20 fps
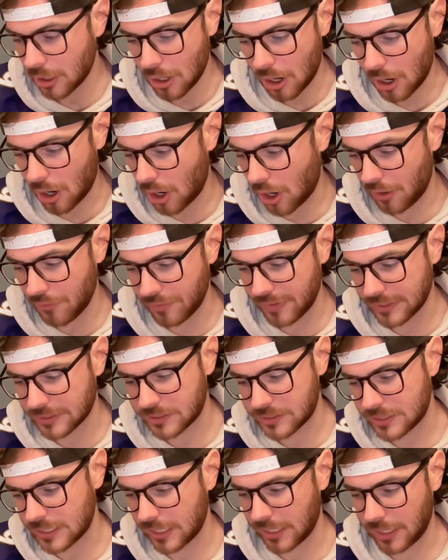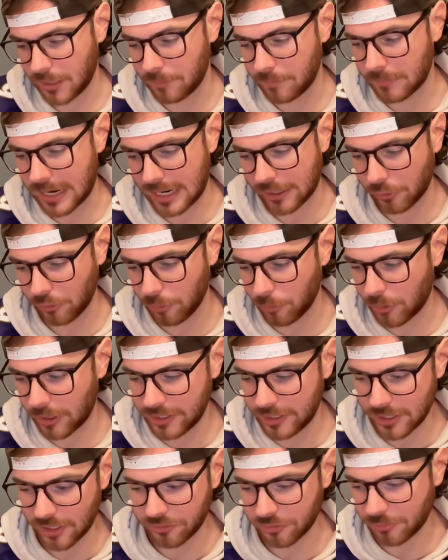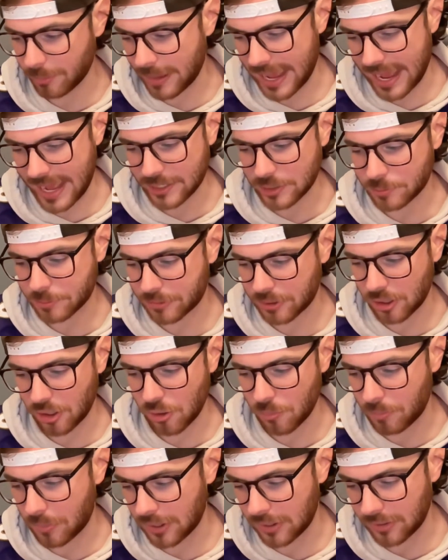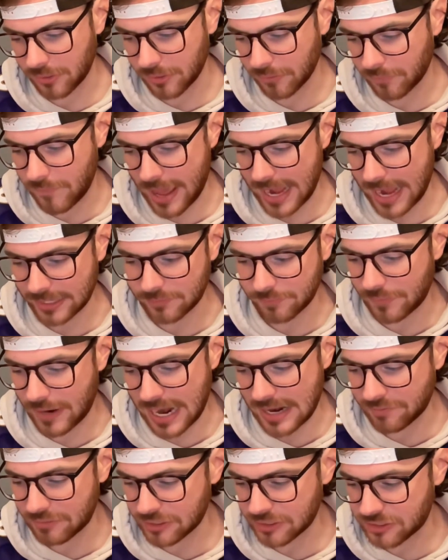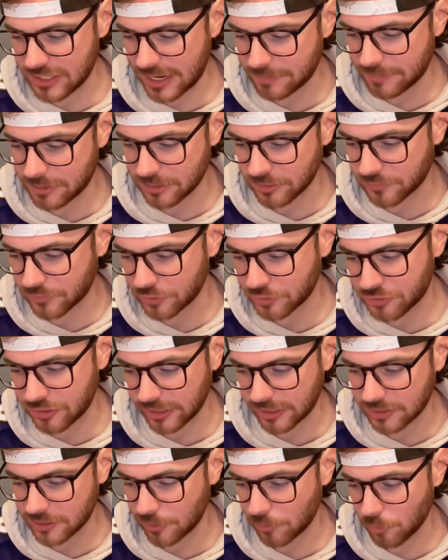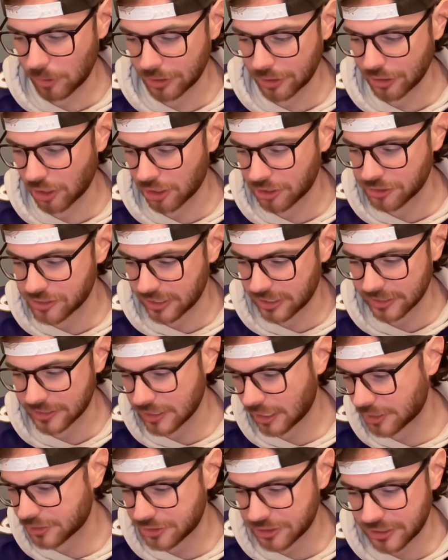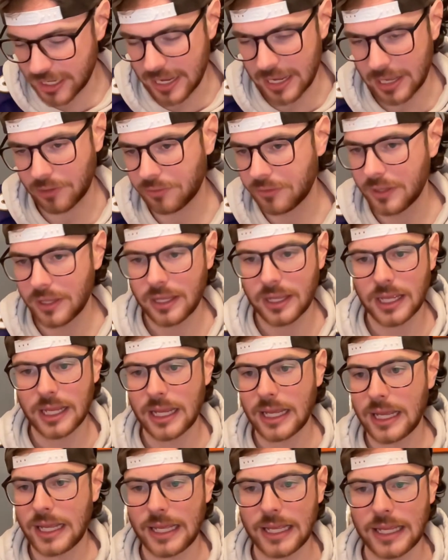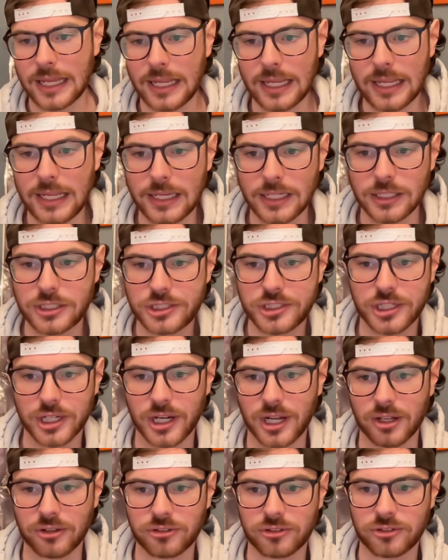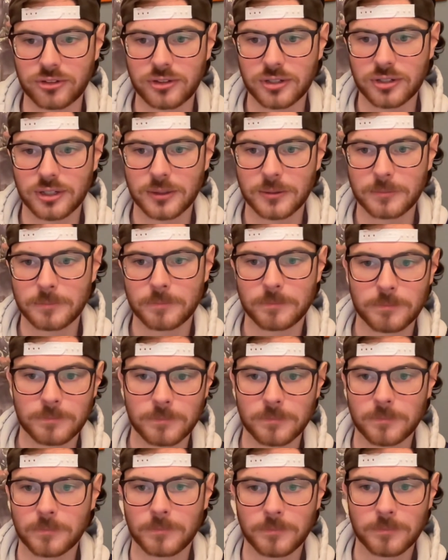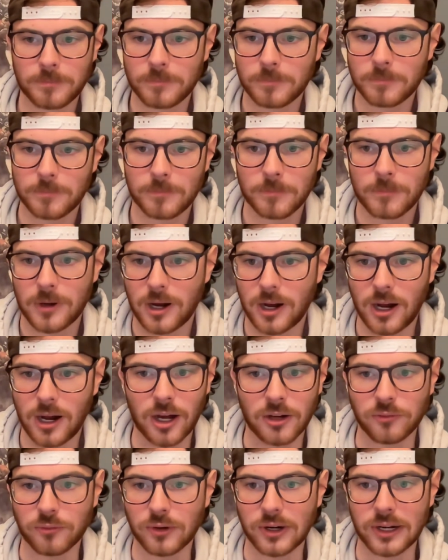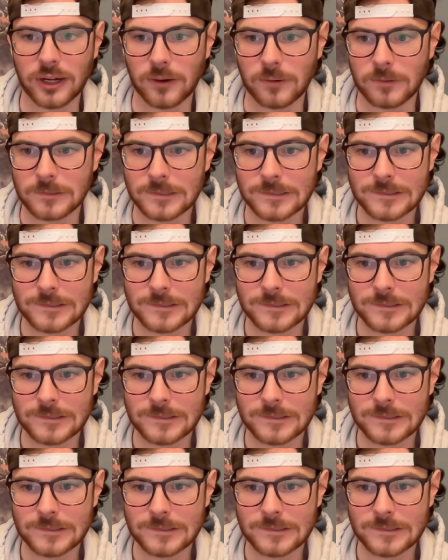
on this team. Not only what he does in pass pro, but the fact 5 receptions for 61 yards and a touchdown. He's just unreal.